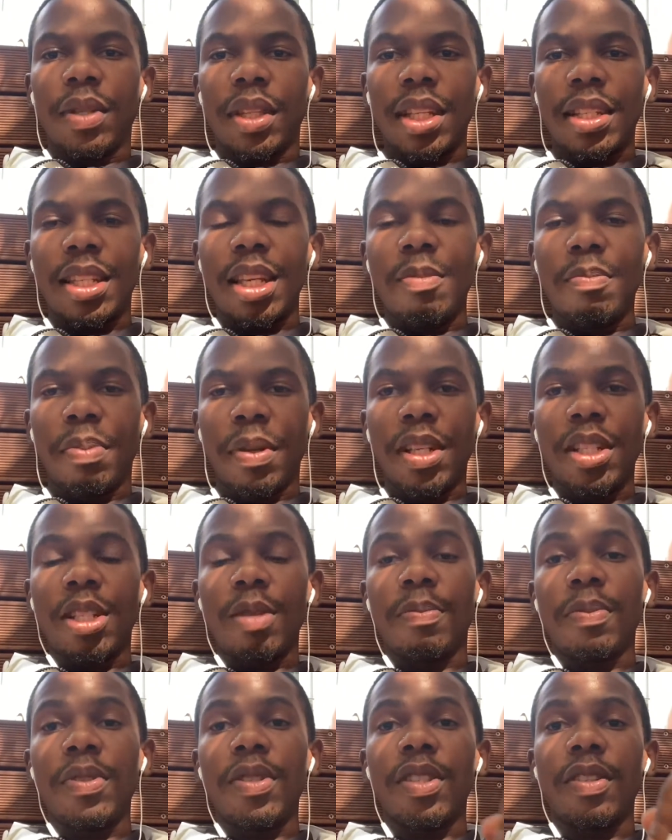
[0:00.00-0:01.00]
same
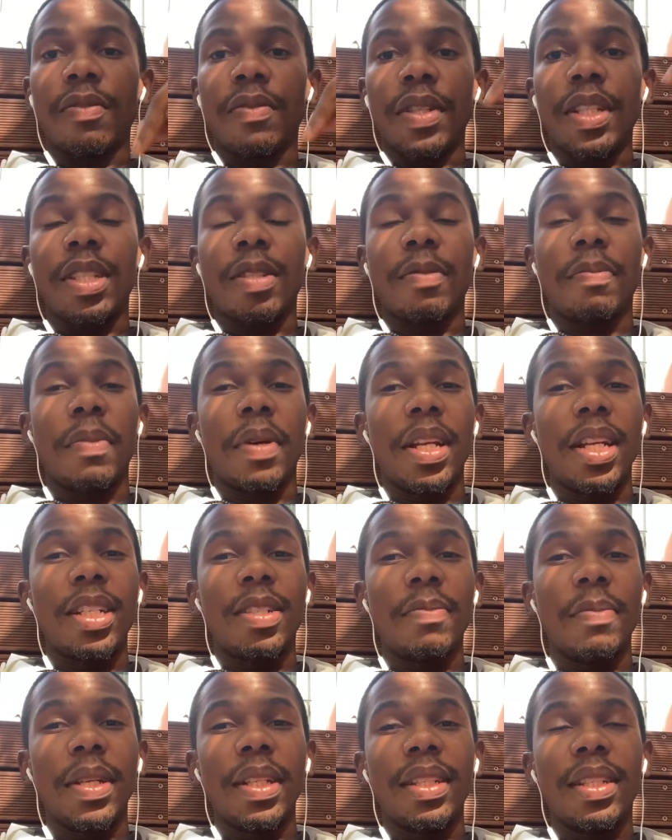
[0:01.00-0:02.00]
principles of risk
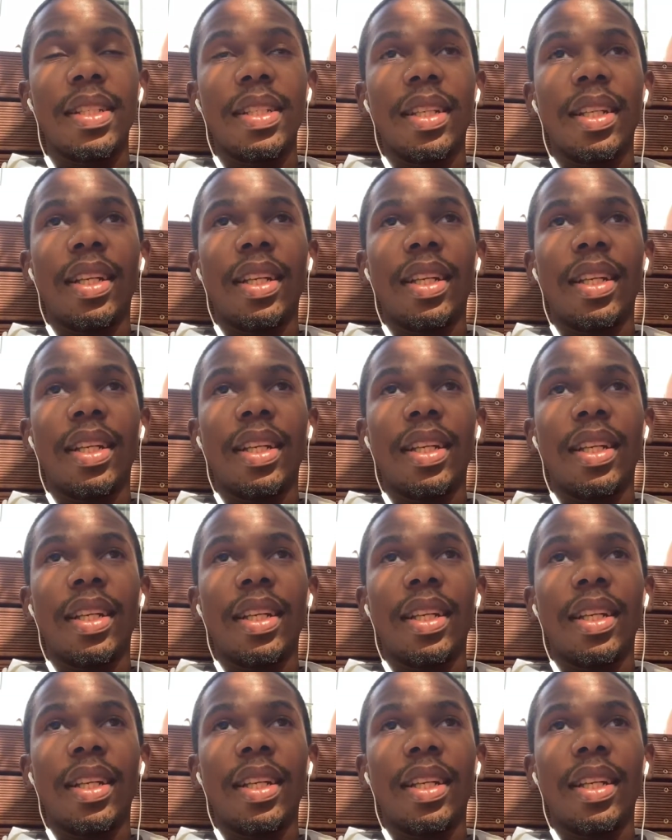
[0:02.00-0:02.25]
management,